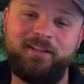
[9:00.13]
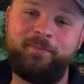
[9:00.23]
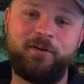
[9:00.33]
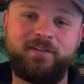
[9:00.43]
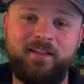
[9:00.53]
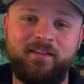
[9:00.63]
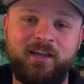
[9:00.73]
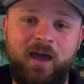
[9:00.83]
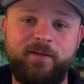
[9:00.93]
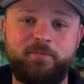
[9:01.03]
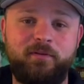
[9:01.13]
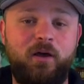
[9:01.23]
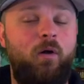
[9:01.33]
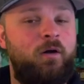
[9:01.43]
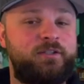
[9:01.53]
Let me know down in the comments
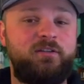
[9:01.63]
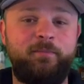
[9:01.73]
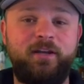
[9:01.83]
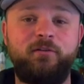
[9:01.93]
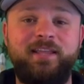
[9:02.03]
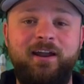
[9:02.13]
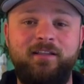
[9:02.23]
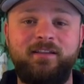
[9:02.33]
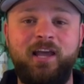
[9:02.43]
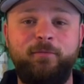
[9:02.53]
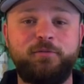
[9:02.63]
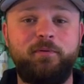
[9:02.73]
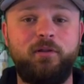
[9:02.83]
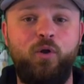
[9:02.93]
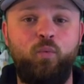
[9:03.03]
below. Also, let me know down in the comments
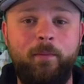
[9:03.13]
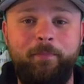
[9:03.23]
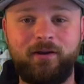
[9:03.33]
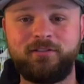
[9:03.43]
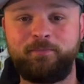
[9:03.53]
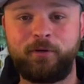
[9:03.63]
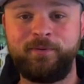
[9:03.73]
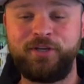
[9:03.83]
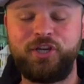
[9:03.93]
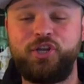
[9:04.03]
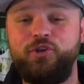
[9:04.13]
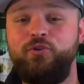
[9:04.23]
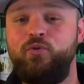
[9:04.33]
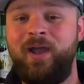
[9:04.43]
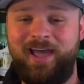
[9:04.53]
below what bottles of bourbon
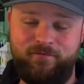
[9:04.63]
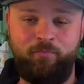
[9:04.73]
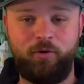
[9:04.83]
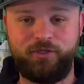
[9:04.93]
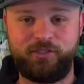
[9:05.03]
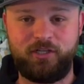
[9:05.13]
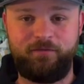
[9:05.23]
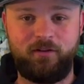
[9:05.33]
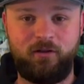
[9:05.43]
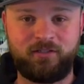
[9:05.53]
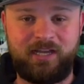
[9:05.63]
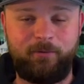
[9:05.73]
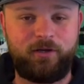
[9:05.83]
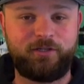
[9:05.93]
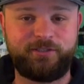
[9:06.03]
you haven't poured yourself in a long time
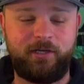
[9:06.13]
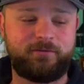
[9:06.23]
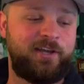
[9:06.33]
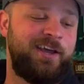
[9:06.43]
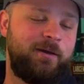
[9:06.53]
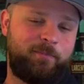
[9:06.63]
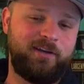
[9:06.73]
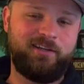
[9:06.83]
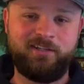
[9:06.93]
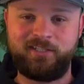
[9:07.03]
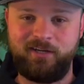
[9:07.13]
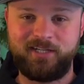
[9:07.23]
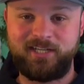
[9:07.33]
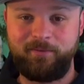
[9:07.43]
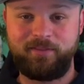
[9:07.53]
on your shelves. But until
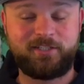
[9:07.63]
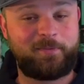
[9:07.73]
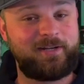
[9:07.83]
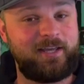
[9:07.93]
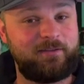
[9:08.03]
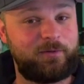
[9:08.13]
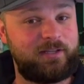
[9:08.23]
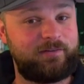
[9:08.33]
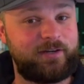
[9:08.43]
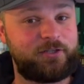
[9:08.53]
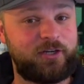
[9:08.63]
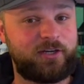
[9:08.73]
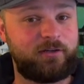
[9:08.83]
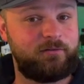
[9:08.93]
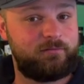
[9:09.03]
next time, this has been Nathan with the Everyday Drinker.